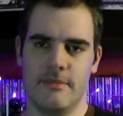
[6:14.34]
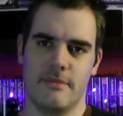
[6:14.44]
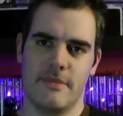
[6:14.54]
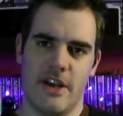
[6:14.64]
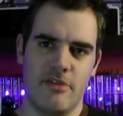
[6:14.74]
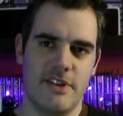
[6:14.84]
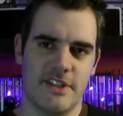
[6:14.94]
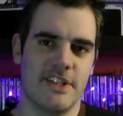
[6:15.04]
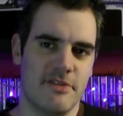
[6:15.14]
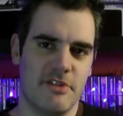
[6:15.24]
there is a
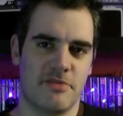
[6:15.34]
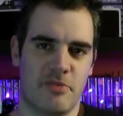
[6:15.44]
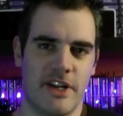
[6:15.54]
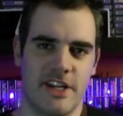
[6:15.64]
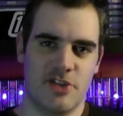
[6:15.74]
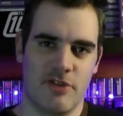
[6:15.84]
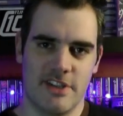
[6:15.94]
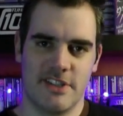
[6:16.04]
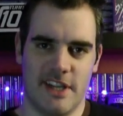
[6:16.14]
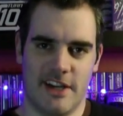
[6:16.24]
serious break in
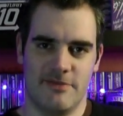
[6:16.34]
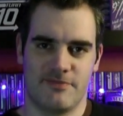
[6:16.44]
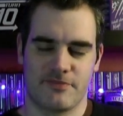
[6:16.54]
trust now.